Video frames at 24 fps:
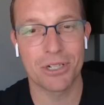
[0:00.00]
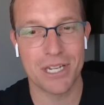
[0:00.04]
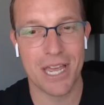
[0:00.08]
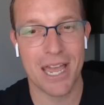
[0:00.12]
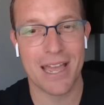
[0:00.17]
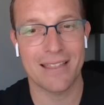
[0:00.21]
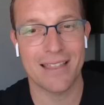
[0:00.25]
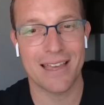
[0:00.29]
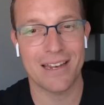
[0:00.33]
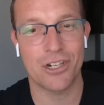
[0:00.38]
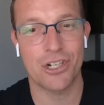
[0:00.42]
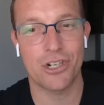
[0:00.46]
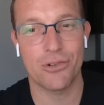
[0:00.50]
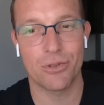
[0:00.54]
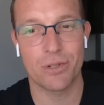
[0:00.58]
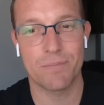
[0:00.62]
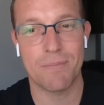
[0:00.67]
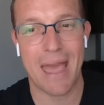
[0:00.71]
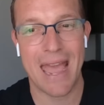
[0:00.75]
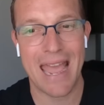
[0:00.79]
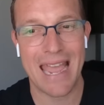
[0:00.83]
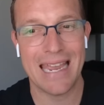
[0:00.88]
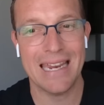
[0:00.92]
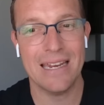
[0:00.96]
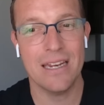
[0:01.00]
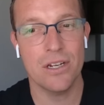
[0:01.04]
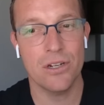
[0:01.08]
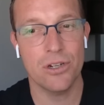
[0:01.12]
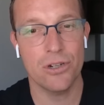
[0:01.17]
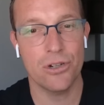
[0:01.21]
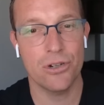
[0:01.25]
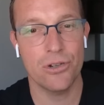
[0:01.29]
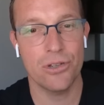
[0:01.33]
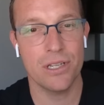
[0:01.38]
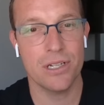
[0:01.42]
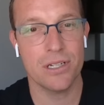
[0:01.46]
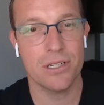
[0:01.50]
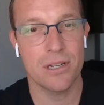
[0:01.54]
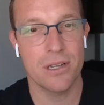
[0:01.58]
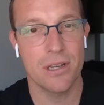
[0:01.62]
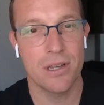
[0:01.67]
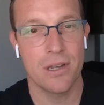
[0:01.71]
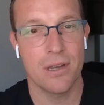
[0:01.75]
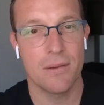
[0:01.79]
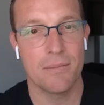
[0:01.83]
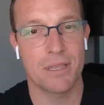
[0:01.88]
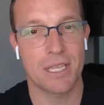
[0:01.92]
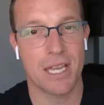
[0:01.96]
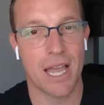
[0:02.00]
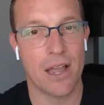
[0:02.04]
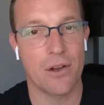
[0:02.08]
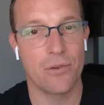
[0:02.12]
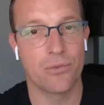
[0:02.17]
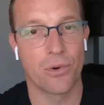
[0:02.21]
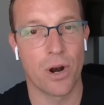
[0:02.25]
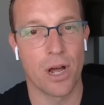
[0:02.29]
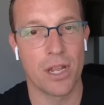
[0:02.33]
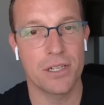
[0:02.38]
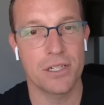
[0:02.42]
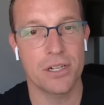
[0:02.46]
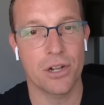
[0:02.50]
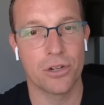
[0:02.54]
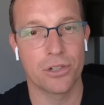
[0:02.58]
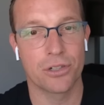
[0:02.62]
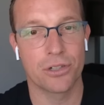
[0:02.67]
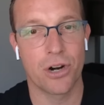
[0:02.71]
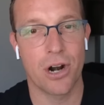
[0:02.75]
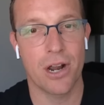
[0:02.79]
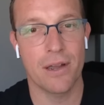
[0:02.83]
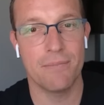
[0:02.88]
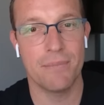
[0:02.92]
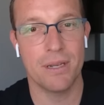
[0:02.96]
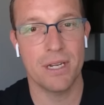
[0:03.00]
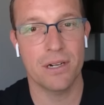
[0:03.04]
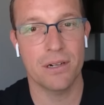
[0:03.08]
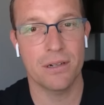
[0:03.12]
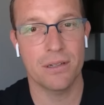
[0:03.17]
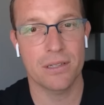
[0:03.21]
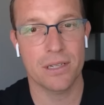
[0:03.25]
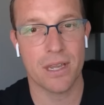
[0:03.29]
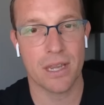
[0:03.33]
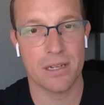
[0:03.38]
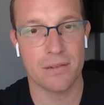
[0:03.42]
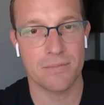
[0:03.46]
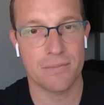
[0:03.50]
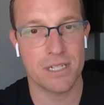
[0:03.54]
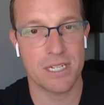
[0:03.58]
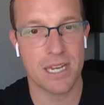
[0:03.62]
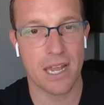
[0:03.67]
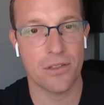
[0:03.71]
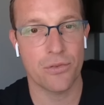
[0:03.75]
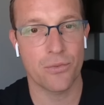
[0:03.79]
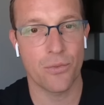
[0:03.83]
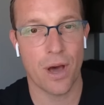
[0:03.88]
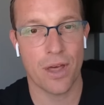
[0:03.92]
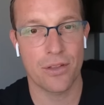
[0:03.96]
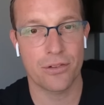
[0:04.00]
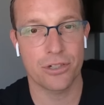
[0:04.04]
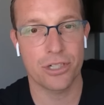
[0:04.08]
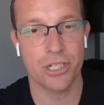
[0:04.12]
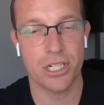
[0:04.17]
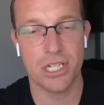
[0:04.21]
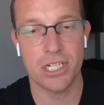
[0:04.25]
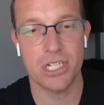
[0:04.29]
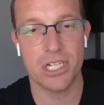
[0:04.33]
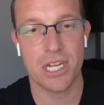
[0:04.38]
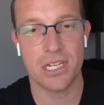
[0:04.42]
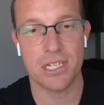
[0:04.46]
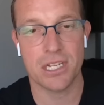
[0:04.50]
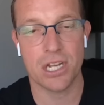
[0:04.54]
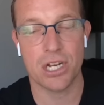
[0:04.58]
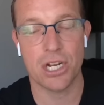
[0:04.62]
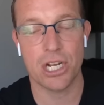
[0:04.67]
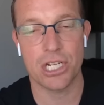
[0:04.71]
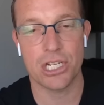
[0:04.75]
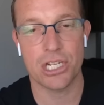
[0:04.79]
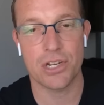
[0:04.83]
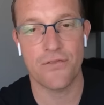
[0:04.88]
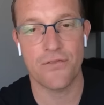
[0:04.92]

saying that she was paid to do this. But the guy who runs Ultra-Right Beer, this guy named Seth Weathered, he says that it's